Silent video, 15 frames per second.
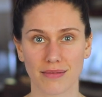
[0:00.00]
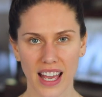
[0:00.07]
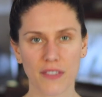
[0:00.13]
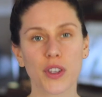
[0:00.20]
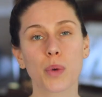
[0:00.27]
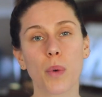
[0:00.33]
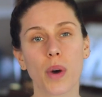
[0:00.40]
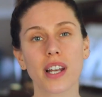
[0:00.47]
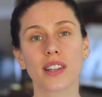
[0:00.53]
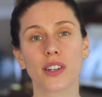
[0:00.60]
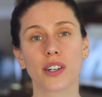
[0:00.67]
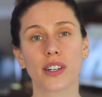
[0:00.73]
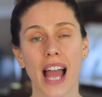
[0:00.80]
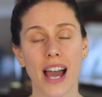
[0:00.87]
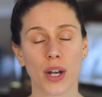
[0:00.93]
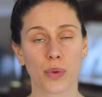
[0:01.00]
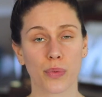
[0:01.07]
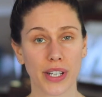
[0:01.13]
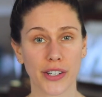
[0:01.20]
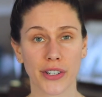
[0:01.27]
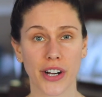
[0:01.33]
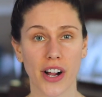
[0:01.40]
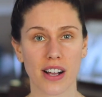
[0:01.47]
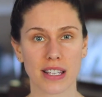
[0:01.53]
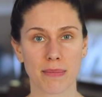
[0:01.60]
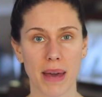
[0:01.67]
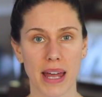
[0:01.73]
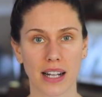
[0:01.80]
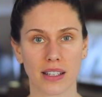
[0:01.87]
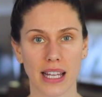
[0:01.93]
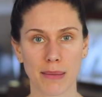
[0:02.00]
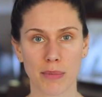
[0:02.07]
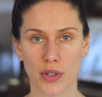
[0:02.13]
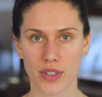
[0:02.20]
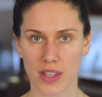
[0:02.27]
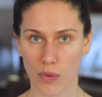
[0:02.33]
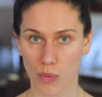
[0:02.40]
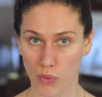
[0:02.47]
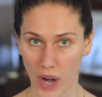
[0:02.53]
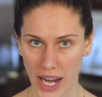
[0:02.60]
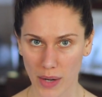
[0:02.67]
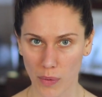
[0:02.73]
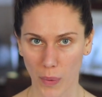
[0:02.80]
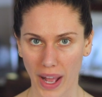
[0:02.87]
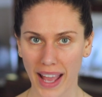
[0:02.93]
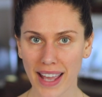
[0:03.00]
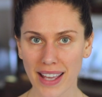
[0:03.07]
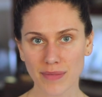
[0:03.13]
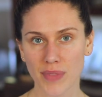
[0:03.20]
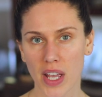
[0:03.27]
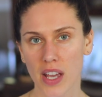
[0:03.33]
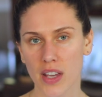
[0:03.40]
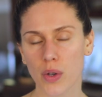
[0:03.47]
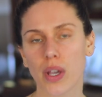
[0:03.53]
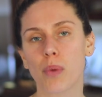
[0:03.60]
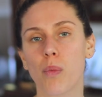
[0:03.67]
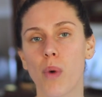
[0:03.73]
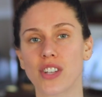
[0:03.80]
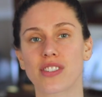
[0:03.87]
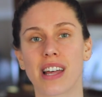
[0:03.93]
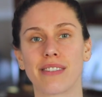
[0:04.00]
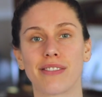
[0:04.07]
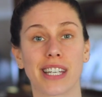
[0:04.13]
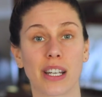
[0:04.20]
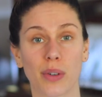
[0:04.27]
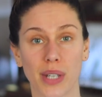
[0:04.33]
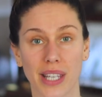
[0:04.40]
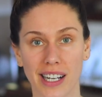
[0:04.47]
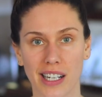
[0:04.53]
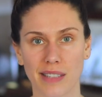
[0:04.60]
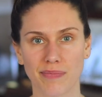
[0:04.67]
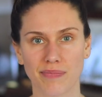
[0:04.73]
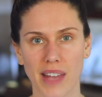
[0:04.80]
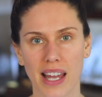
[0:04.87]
If you want to learn how to read your cosmetic labels the right way, you can watch that video here.